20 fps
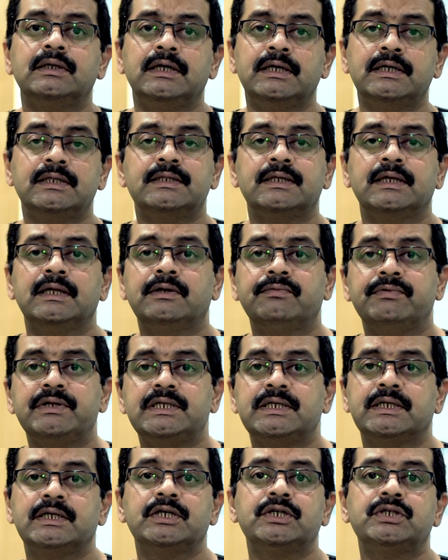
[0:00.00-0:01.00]
his
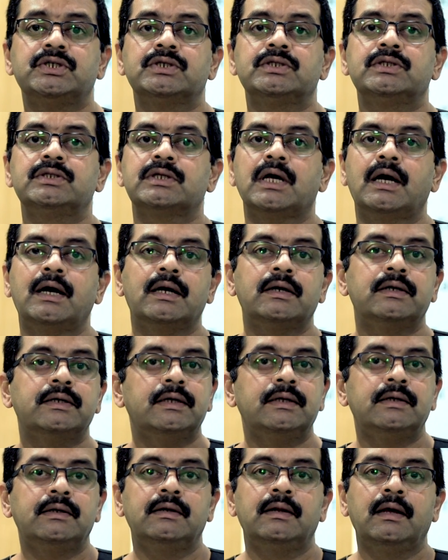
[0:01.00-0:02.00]
investigations are
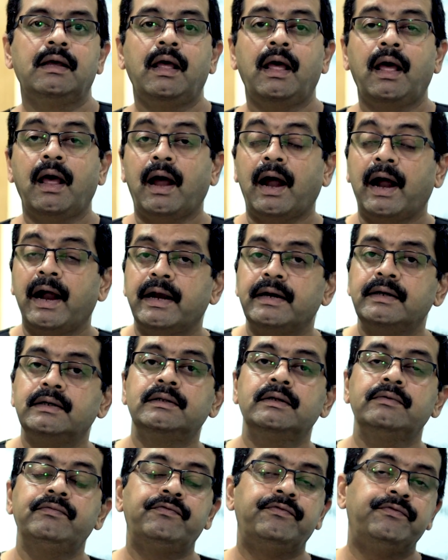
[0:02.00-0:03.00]
done and
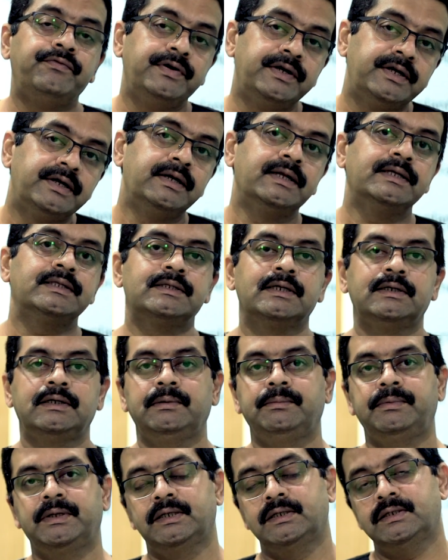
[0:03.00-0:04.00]
the fitness
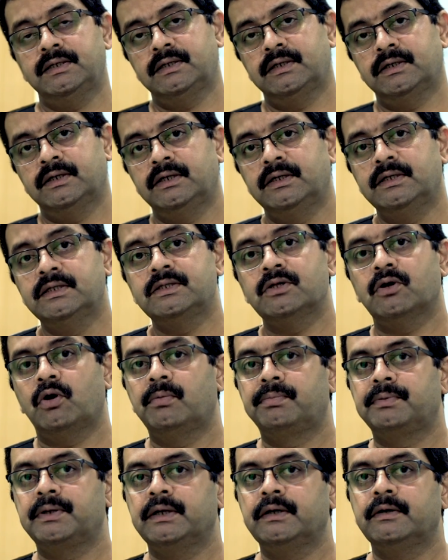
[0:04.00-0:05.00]
certificate is
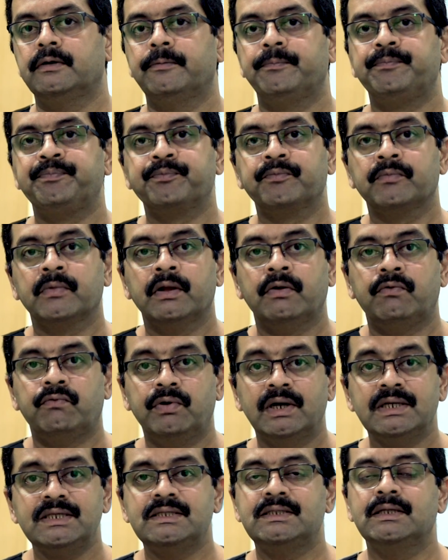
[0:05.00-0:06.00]
obtained.
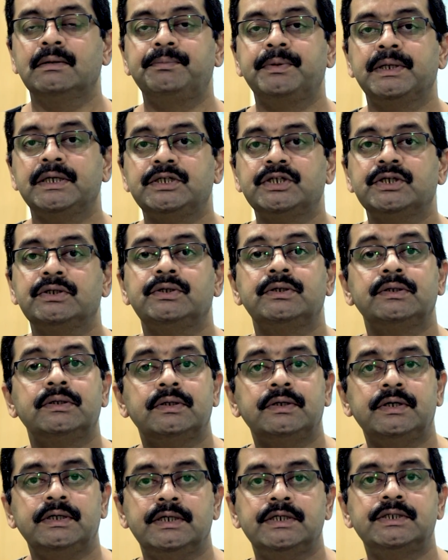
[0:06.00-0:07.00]
Once the patient
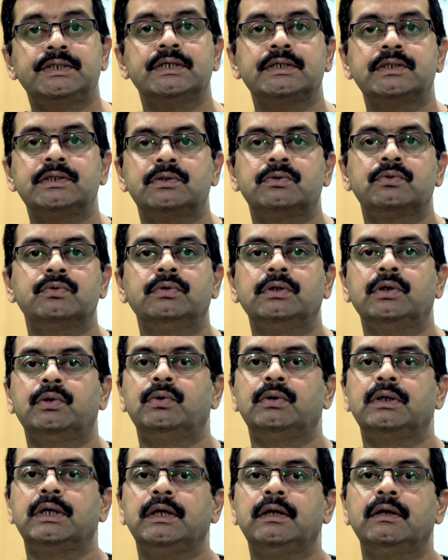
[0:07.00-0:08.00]
reaches to the
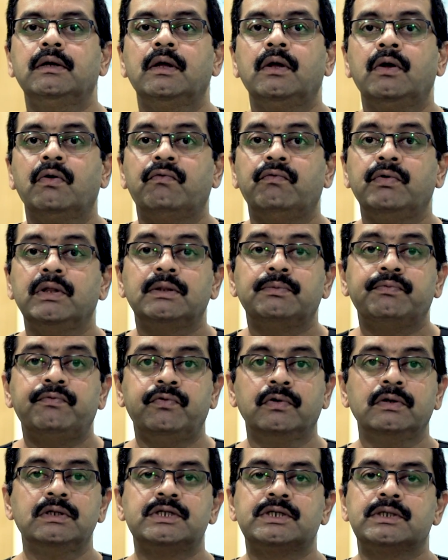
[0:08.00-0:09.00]
OT with
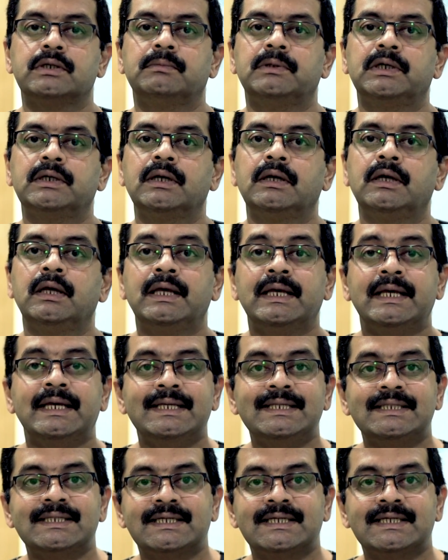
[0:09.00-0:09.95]
full stomach, his